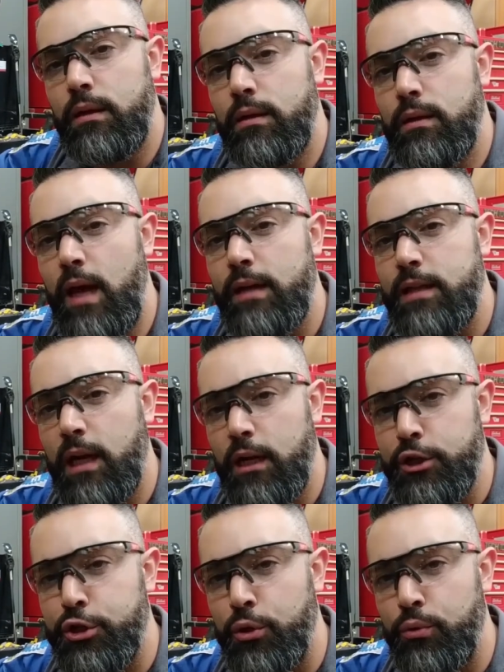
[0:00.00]
Next, I'm going to
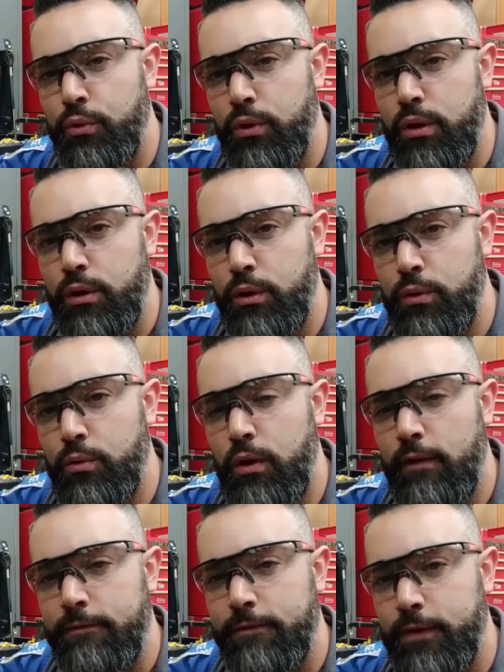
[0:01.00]
show you a
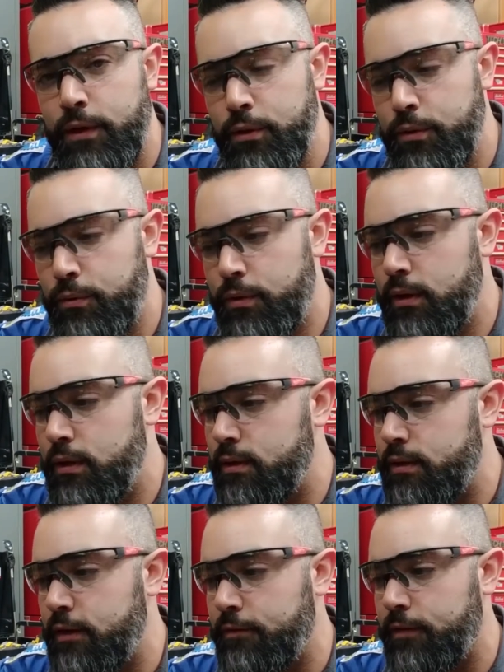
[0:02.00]
few
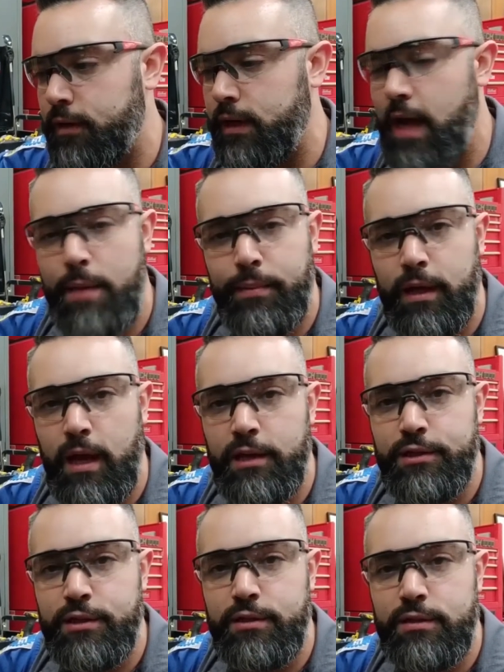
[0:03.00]
different
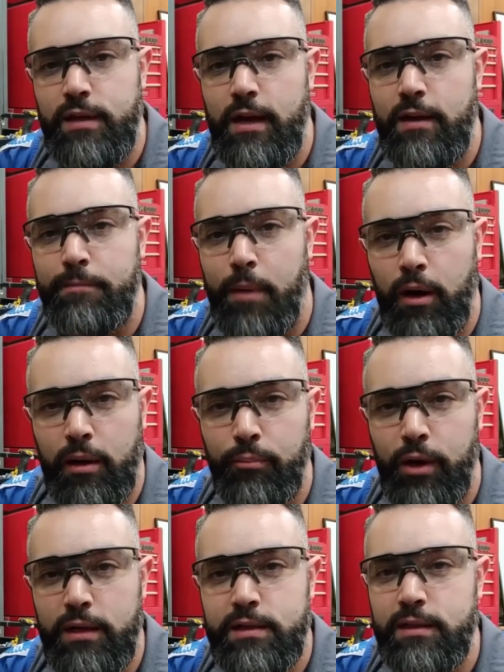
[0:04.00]
applications of parking
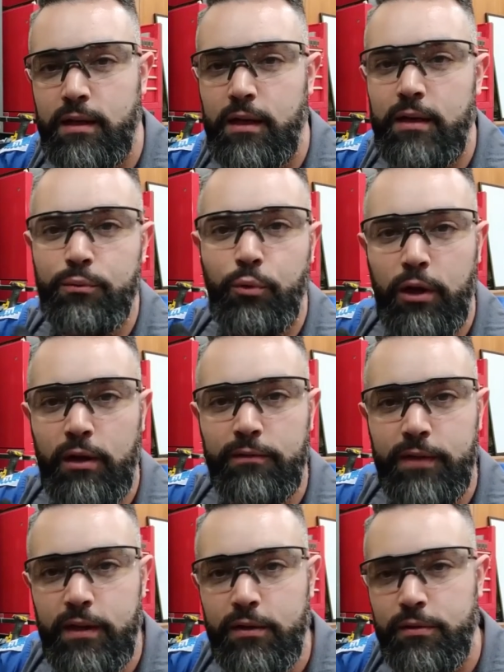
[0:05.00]
brakes on working
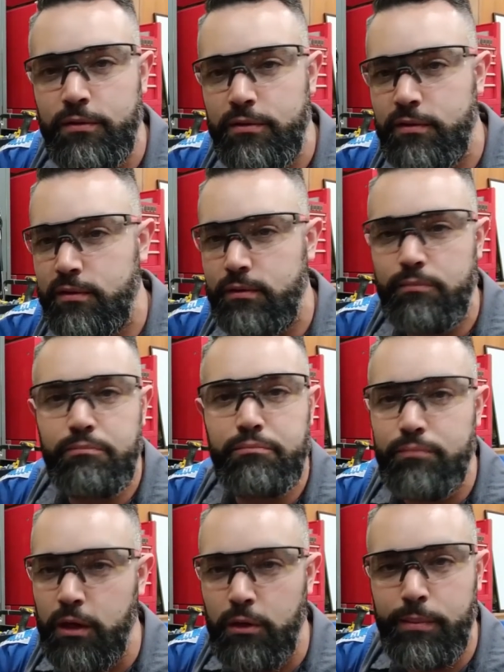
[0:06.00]
vehicles.
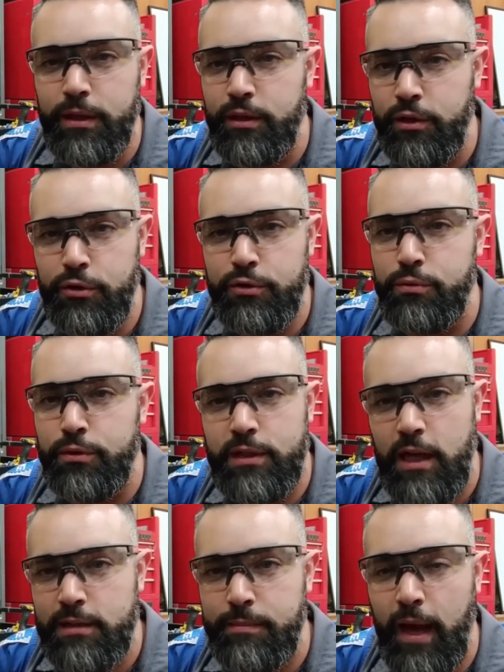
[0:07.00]
It'll be the usual
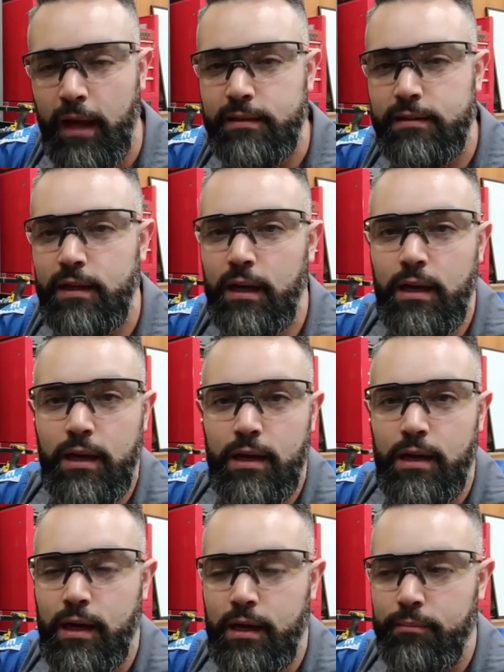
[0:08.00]
suspects.
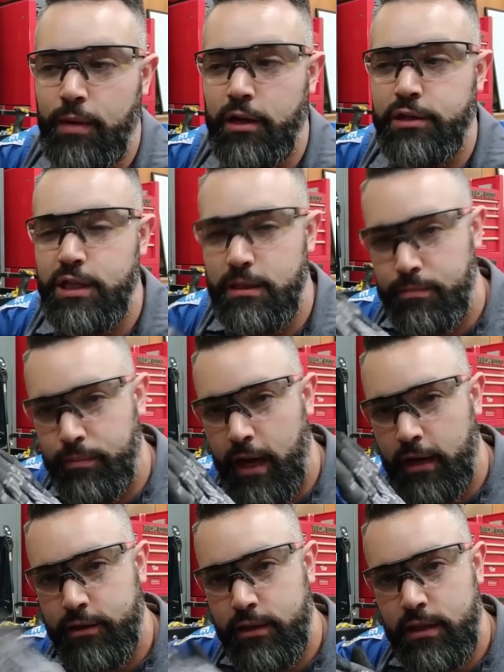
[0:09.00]
My Jeep
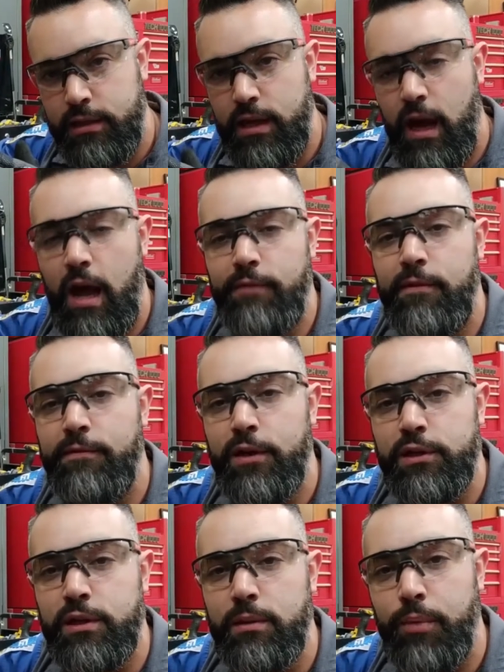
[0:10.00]
actually does not have a
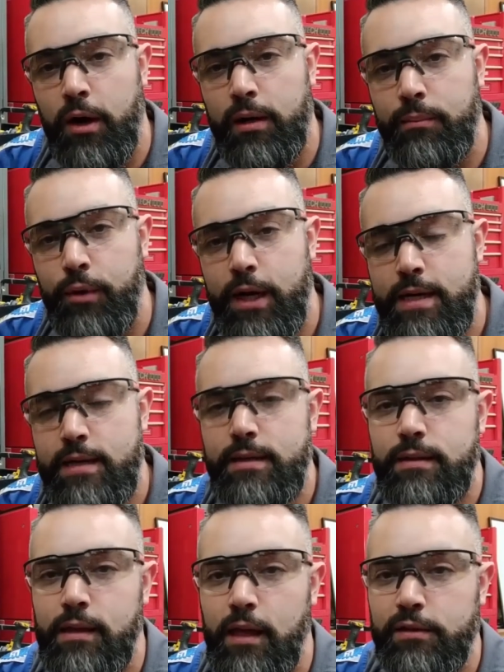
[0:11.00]
functioning parking brake.
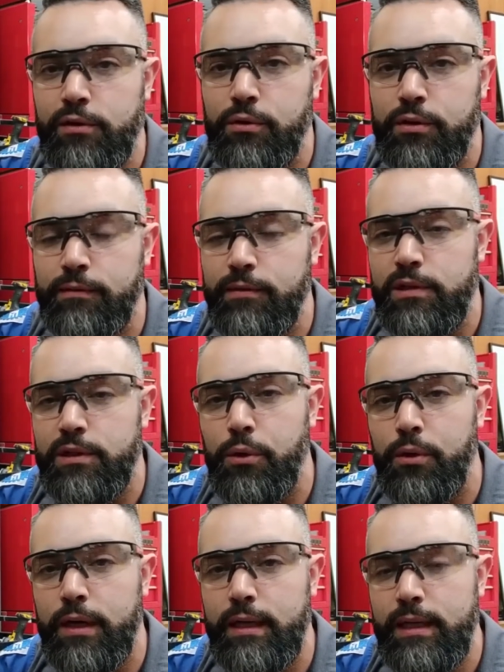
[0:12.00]
That's a whole different
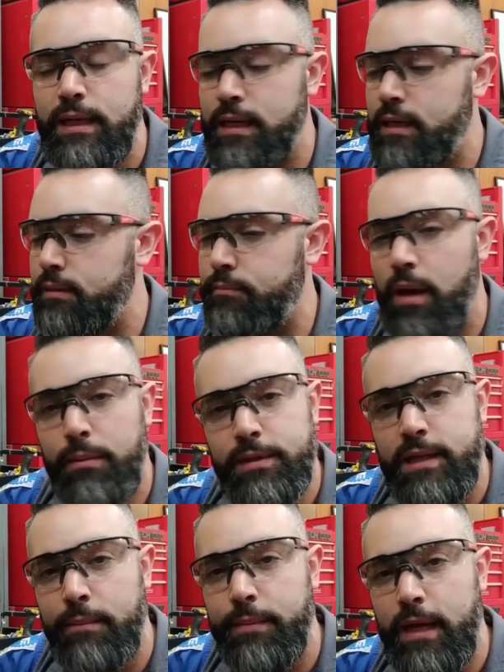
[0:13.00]
story. Maybe
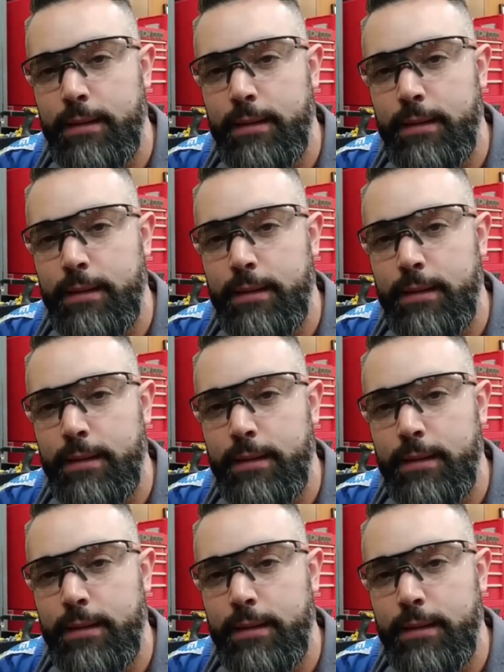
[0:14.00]
someday.